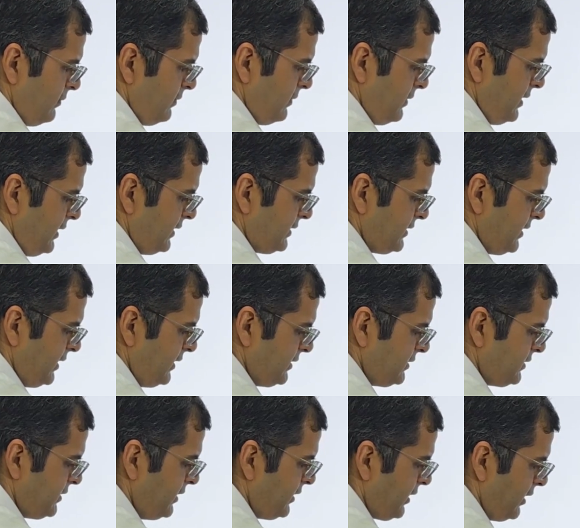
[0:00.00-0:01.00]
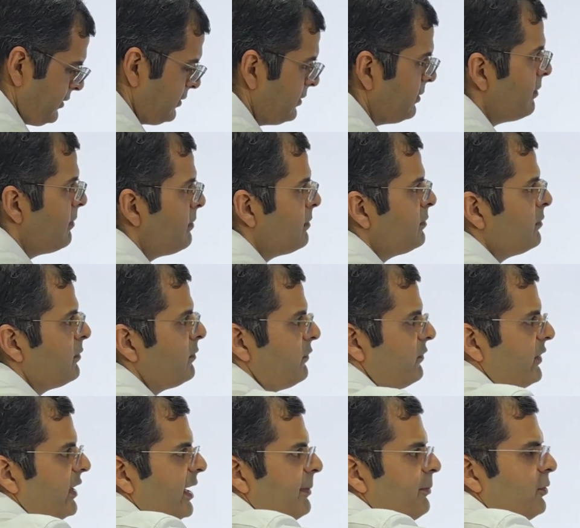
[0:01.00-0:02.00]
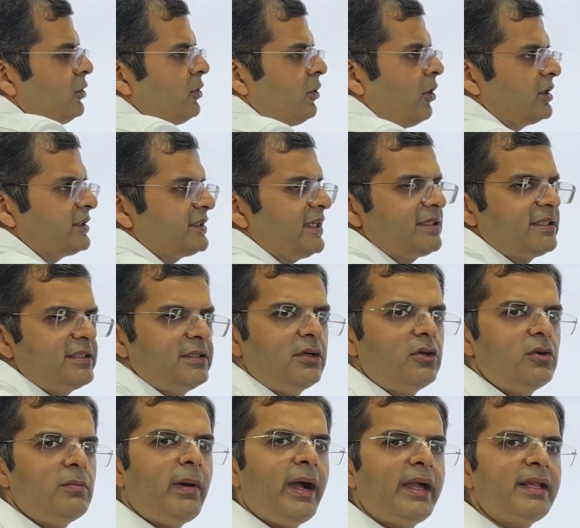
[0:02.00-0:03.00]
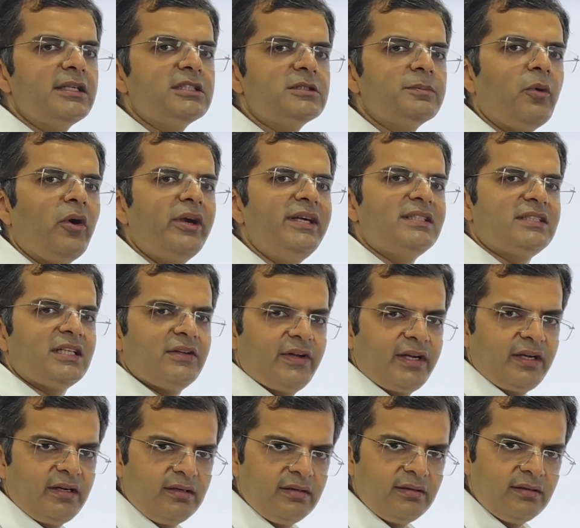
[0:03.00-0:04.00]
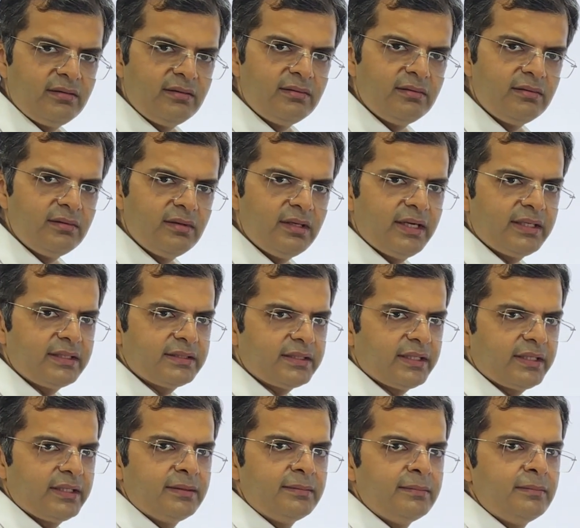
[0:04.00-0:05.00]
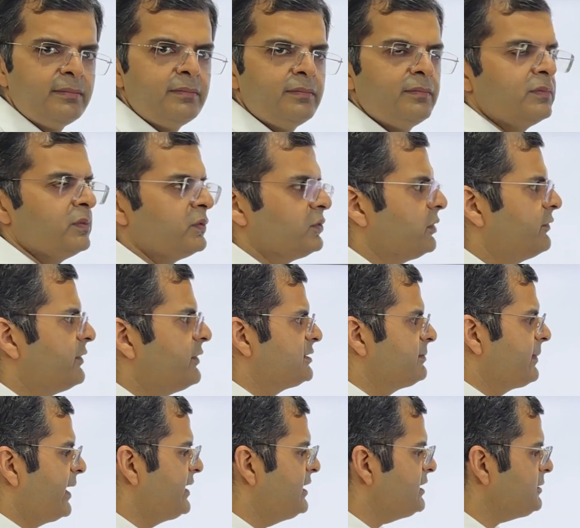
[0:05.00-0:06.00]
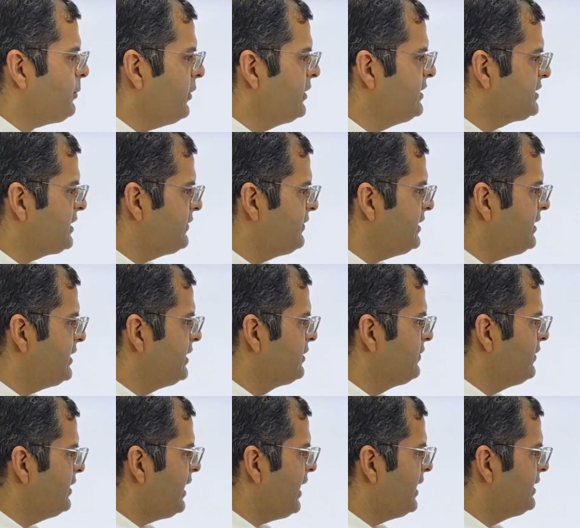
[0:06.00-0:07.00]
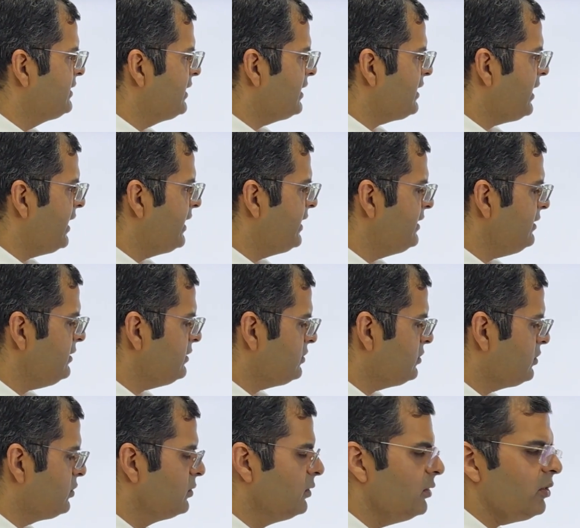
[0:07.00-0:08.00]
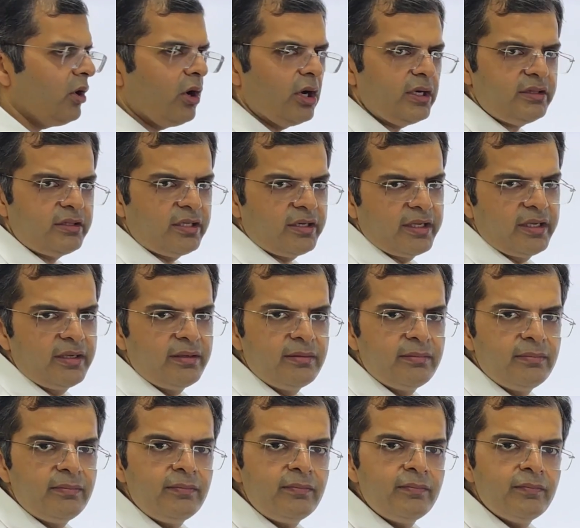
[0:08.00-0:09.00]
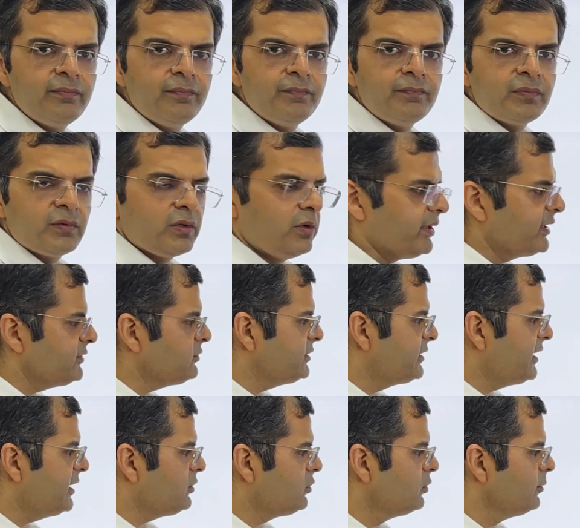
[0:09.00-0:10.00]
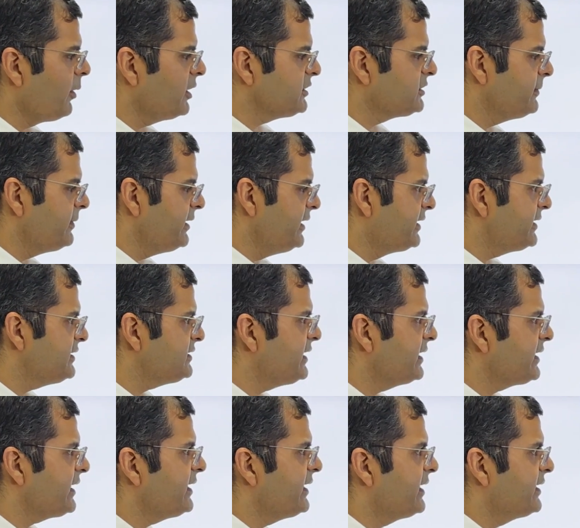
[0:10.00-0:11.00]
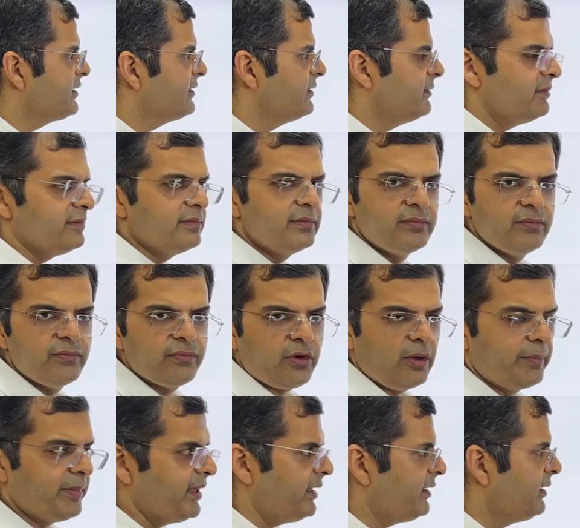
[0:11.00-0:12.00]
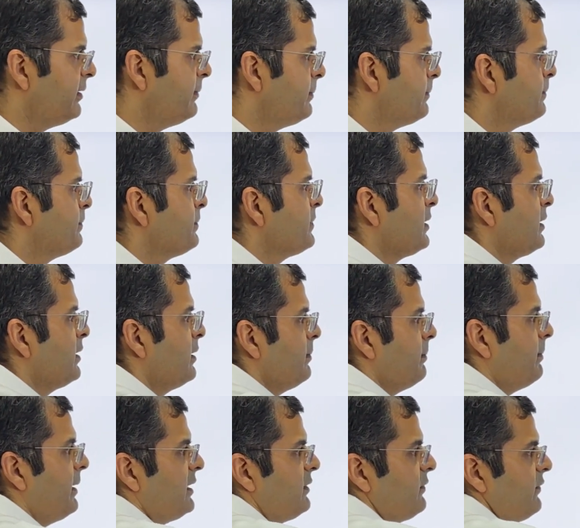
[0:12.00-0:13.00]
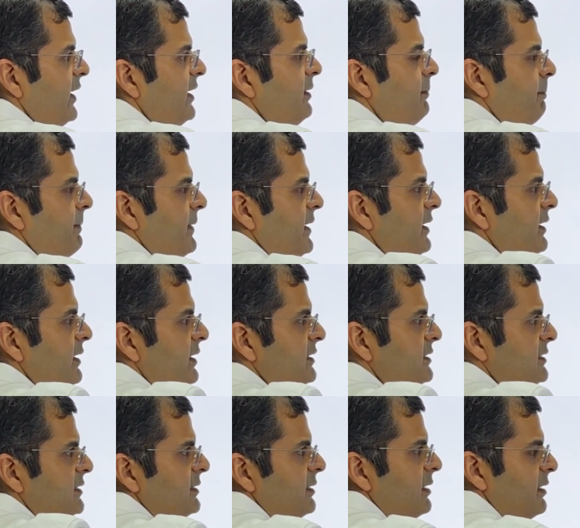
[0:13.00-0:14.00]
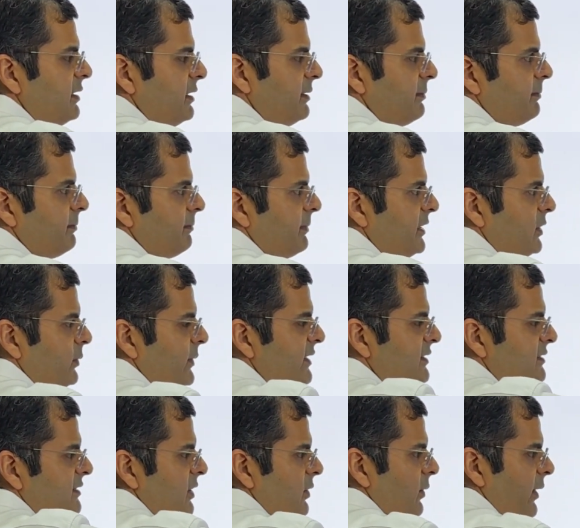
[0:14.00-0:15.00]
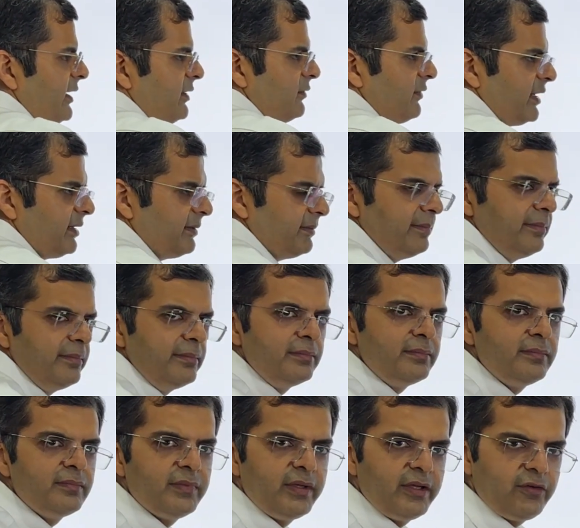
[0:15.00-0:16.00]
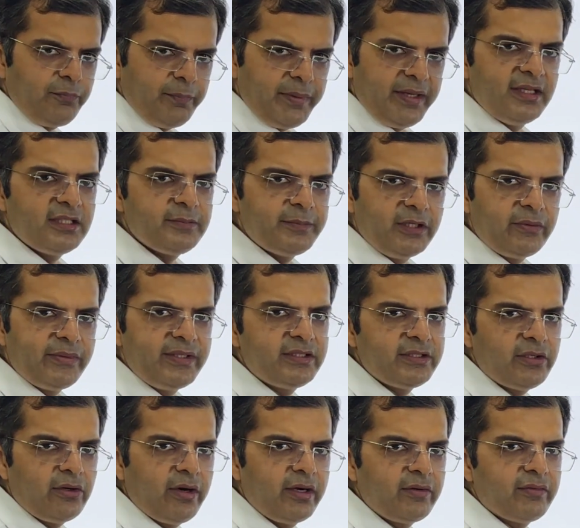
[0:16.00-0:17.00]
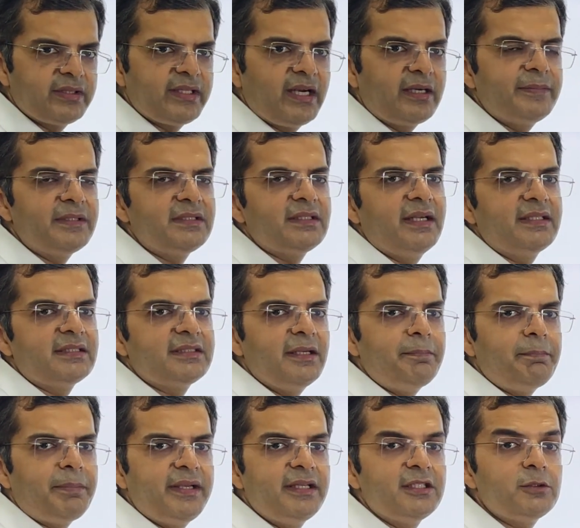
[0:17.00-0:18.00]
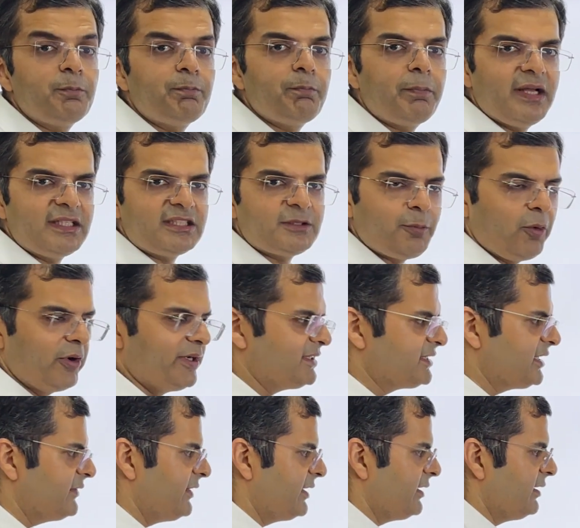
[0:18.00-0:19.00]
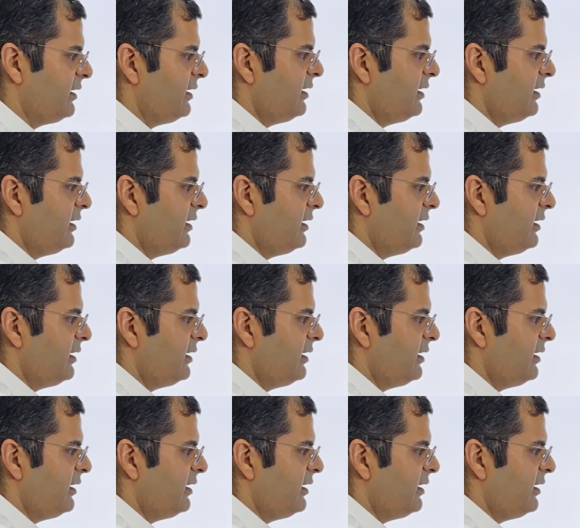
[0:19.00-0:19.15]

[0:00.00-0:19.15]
Let's say it is theta 2. When I put cos x is equal to minus 0.7, let's say. So minus 0.7, it will either lie in 2 or 3. Okay, so there are two possibilities that I get from here. But when P is between 0 and 1, if P is between 0 and 1, that means let's say P is plus 0.7,